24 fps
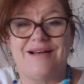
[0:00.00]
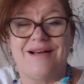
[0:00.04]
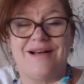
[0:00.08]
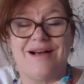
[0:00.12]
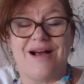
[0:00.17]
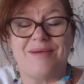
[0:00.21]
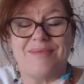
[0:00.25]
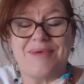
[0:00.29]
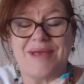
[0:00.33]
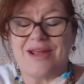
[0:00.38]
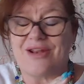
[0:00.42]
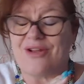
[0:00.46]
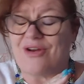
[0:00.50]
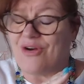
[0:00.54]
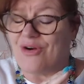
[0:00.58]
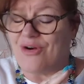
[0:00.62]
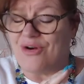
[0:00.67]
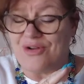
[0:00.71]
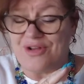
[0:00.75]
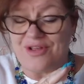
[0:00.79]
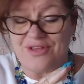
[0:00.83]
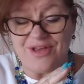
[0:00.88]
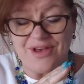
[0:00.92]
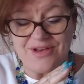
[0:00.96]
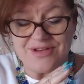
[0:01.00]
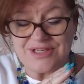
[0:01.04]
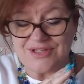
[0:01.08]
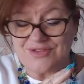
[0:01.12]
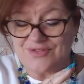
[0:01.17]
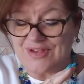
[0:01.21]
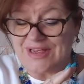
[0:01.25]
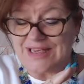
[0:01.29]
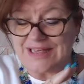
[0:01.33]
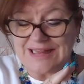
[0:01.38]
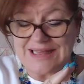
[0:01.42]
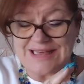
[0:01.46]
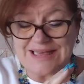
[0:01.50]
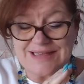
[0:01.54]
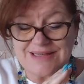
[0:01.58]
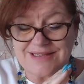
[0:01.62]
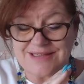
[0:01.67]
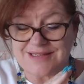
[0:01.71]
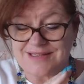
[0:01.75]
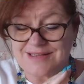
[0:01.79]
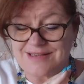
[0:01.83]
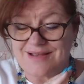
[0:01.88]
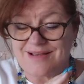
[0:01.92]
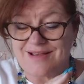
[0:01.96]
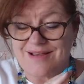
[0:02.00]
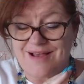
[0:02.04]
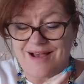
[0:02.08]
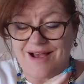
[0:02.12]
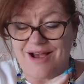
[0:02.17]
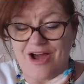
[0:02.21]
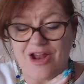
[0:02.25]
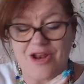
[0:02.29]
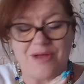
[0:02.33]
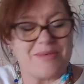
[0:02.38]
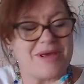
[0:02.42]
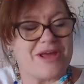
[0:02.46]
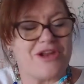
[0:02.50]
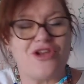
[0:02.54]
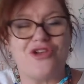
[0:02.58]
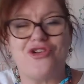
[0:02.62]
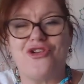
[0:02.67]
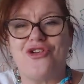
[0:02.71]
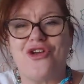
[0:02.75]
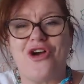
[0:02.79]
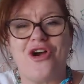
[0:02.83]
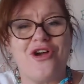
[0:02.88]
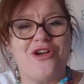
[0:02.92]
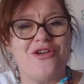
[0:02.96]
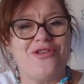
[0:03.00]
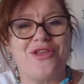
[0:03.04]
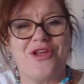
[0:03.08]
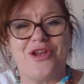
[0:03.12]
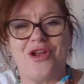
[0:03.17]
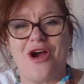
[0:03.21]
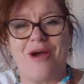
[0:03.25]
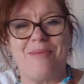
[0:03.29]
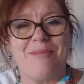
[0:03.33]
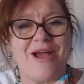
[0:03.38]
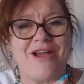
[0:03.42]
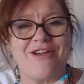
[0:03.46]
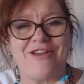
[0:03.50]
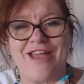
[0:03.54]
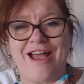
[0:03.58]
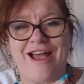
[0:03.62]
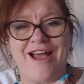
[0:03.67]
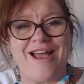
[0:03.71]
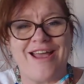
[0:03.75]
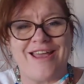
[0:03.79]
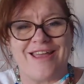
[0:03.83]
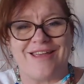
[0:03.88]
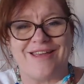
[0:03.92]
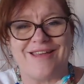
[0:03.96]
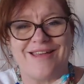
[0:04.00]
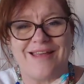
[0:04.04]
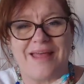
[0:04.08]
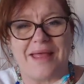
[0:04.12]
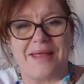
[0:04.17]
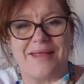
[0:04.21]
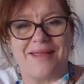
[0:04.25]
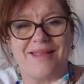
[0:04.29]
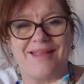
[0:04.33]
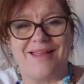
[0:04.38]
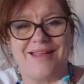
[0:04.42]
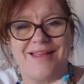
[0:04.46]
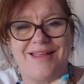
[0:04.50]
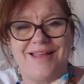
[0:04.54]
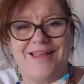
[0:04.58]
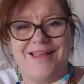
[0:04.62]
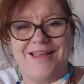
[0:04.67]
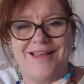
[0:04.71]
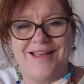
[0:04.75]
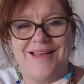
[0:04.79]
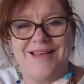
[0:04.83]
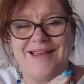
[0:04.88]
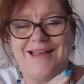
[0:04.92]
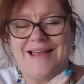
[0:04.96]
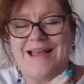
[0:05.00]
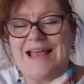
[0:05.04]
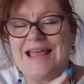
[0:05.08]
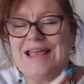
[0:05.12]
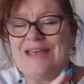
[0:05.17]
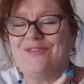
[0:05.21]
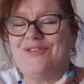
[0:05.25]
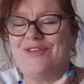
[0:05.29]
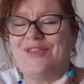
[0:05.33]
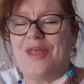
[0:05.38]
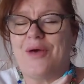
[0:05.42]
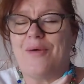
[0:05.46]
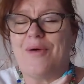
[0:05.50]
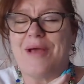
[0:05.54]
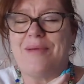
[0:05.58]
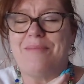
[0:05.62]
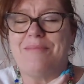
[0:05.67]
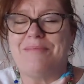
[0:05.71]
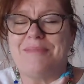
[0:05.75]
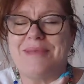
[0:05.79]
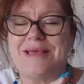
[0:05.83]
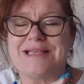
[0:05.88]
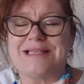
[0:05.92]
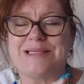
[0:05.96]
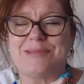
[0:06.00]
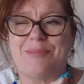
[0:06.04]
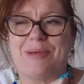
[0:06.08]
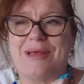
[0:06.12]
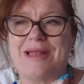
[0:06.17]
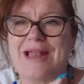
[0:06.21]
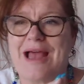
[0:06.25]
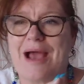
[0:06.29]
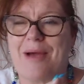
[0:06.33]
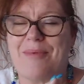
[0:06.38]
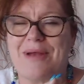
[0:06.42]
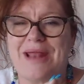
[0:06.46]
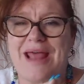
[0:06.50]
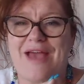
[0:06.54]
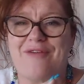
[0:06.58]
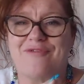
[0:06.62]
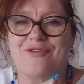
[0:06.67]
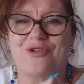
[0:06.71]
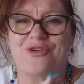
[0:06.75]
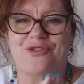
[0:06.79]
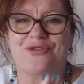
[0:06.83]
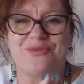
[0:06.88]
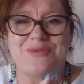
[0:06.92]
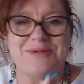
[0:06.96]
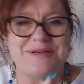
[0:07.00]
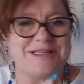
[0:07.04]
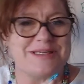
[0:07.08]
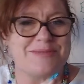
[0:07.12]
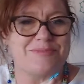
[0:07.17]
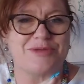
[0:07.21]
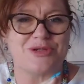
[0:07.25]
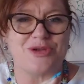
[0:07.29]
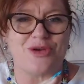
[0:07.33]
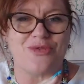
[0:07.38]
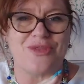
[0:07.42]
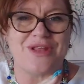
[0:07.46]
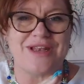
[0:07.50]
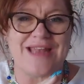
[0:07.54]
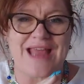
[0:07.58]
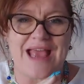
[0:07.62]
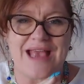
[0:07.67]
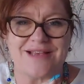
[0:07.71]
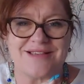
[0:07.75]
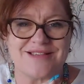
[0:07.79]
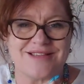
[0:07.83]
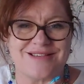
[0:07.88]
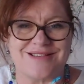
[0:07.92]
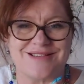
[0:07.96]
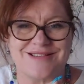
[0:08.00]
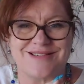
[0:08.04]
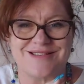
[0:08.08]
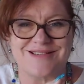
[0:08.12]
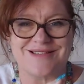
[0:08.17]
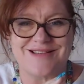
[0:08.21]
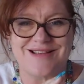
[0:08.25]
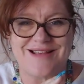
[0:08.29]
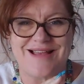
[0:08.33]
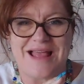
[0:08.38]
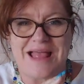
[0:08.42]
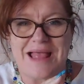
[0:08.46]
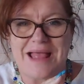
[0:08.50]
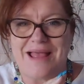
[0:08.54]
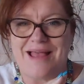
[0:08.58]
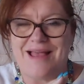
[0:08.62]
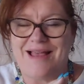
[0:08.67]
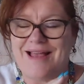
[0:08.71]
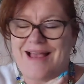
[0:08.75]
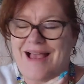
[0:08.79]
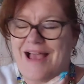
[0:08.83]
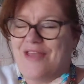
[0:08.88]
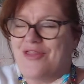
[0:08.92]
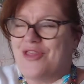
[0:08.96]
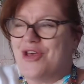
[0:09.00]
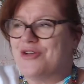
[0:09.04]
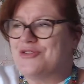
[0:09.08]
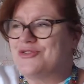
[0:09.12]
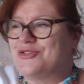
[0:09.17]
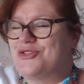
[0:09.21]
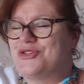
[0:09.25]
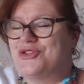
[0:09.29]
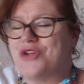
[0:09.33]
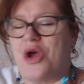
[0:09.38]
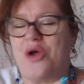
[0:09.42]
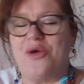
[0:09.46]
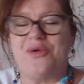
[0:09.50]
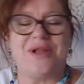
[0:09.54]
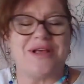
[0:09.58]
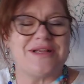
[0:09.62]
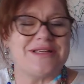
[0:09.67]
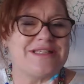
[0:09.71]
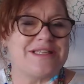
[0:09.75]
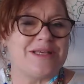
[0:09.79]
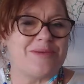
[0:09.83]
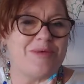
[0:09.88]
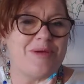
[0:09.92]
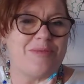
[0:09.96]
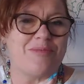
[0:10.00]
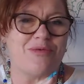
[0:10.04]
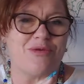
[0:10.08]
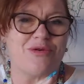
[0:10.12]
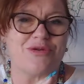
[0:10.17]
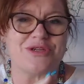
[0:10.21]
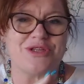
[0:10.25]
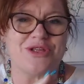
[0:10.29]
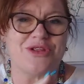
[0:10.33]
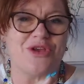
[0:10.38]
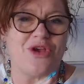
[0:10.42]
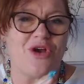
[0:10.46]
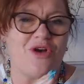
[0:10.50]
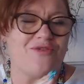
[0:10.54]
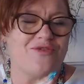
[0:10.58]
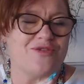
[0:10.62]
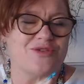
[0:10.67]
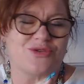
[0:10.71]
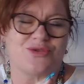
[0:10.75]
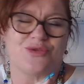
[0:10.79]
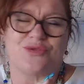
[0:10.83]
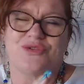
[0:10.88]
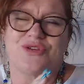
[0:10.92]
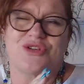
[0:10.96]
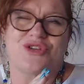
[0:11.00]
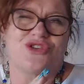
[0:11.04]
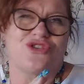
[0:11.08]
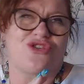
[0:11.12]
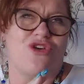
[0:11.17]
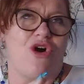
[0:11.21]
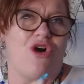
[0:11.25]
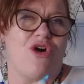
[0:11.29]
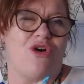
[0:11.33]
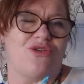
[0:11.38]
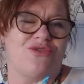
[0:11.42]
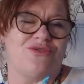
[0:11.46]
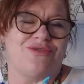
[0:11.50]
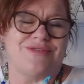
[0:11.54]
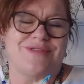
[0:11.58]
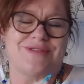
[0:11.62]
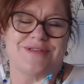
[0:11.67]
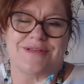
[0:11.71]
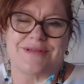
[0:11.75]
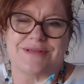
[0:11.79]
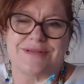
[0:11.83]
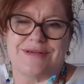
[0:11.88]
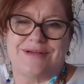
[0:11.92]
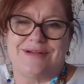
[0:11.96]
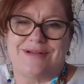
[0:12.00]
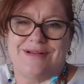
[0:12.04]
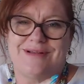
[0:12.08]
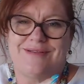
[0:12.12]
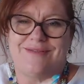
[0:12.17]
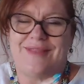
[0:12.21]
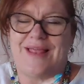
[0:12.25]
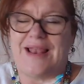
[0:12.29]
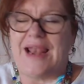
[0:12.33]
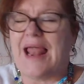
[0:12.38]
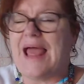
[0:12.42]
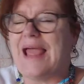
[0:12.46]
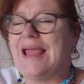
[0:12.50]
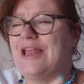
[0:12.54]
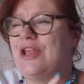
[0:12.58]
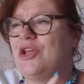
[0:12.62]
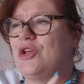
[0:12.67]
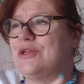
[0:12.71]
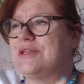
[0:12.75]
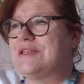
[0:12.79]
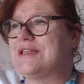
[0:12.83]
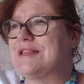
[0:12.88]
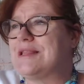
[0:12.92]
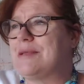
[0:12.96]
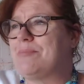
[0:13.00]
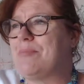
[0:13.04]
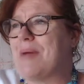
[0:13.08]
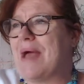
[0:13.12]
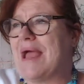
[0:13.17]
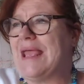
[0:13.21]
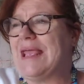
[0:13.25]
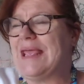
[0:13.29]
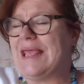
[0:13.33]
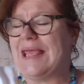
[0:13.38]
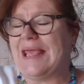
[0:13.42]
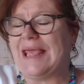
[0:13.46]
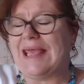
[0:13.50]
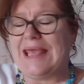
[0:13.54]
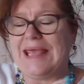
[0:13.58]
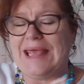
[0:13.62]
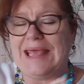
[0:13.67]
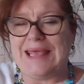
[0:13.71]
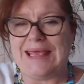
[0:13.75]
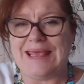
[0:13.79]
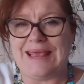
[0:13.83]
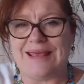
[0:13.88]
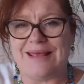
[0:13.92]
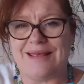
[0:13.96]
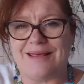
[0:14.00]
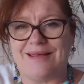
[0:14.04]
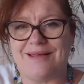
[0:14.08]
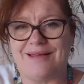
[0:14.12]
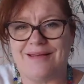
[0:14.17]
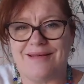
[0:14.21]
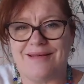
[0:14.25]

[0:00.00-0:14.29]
I'm going to honour those feelings and I'm going to know that I'm okay. Even though I miss being able to have crisps on the desks and those donuts that we brought to the office, all the scones, the lady who did the baking,